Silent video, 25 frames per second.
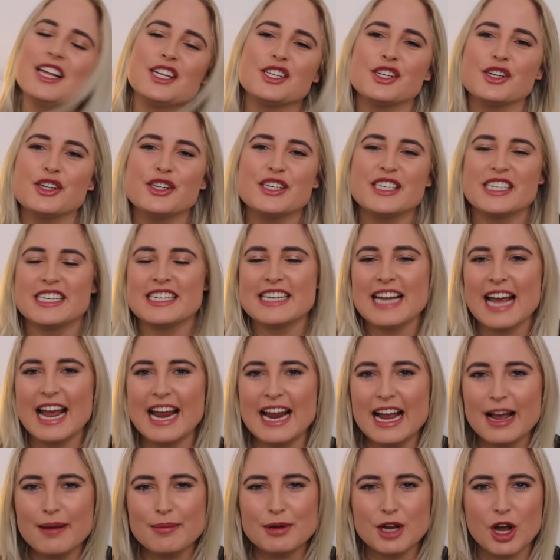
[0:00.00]
So today
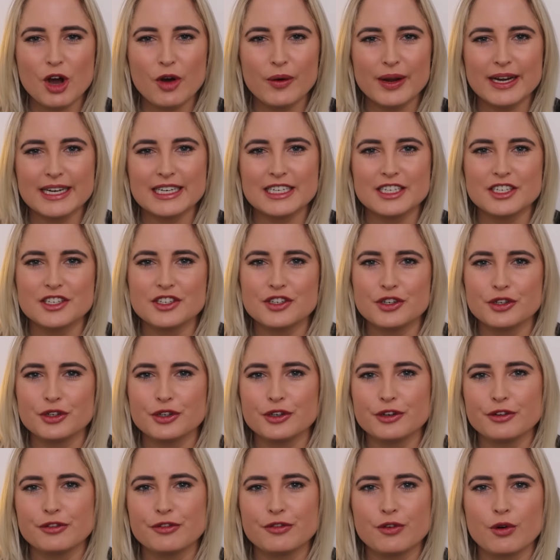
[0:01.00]
I'm going to
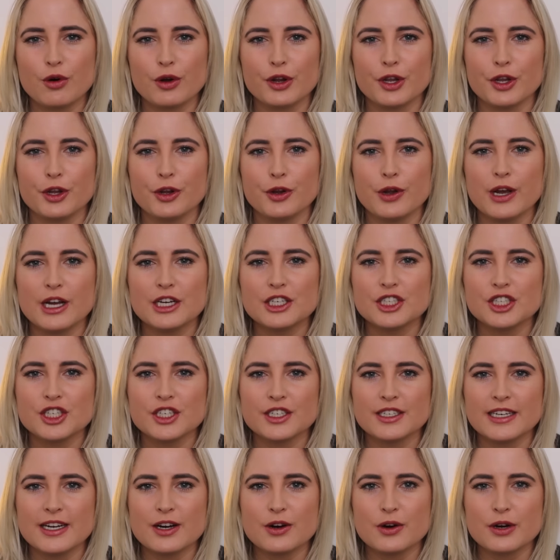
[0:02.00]
do for you a
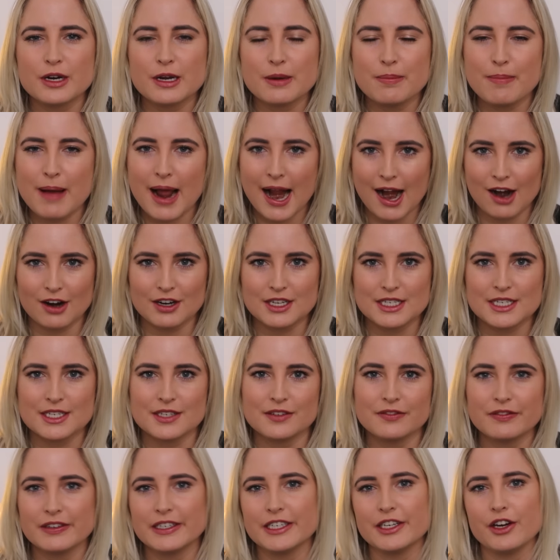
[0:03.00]
Chanel
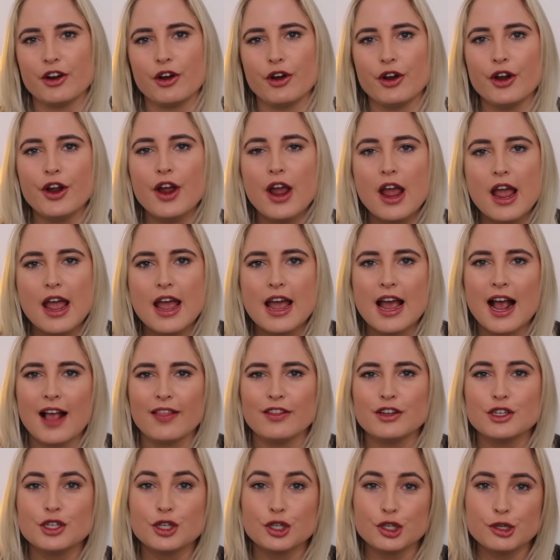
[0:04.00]
comparison video,
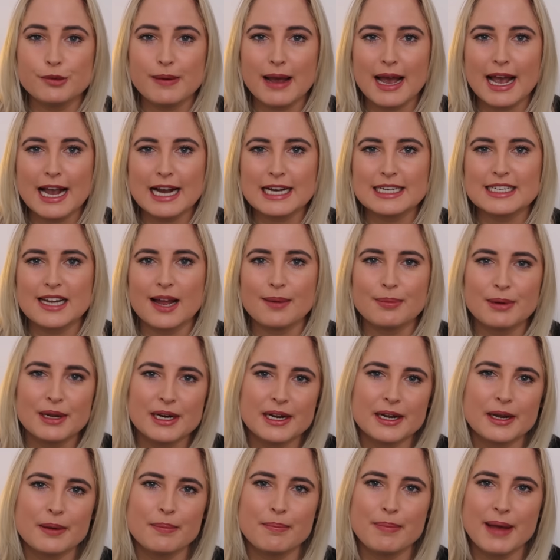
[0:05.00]
and the two bags I'm
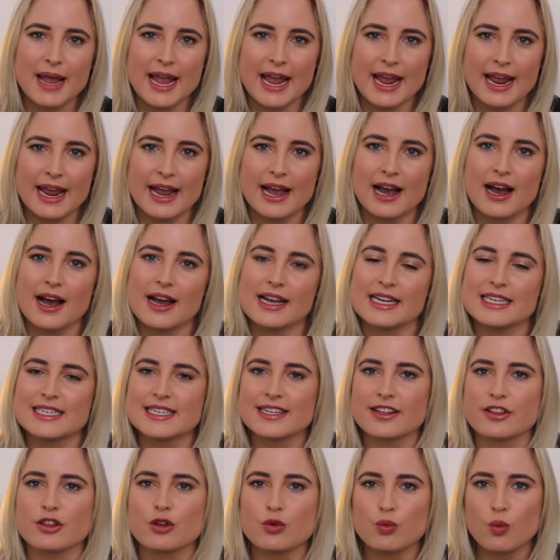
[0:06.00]
going to compare is
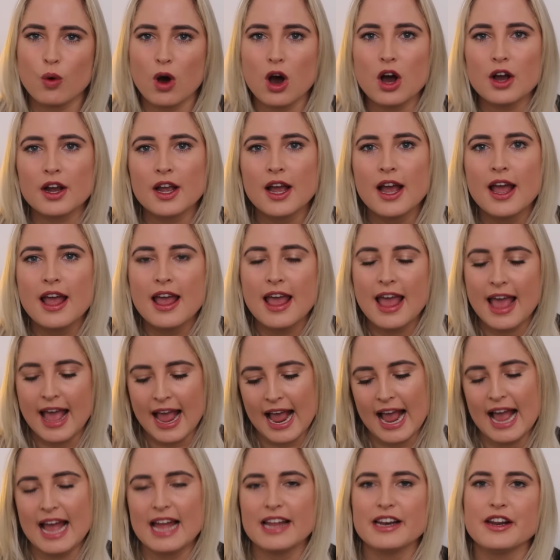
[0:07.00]
the WOC
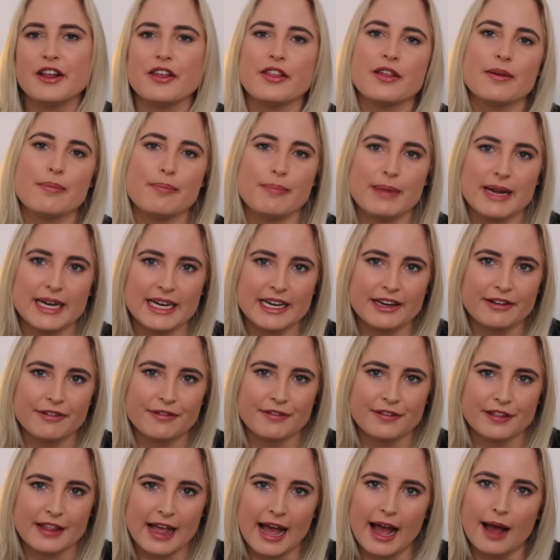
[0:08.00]
and the Mini
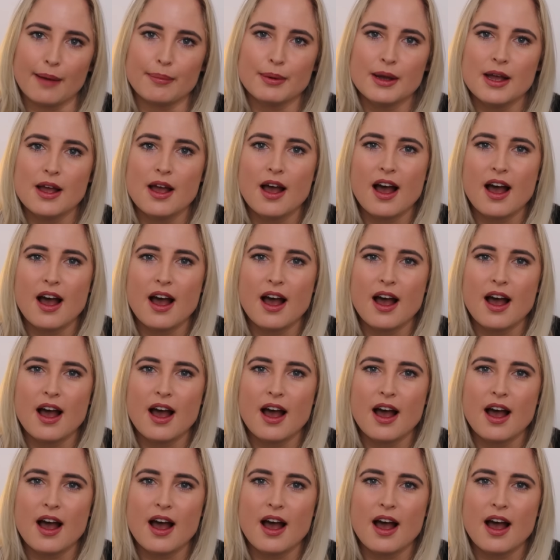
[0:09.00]
Flat.